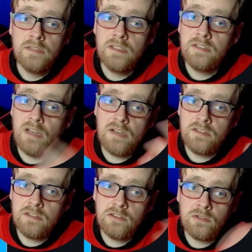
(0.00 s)
that's
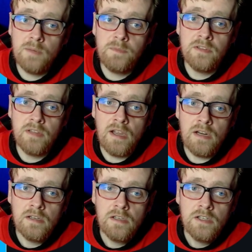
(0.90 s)
got scripts in that,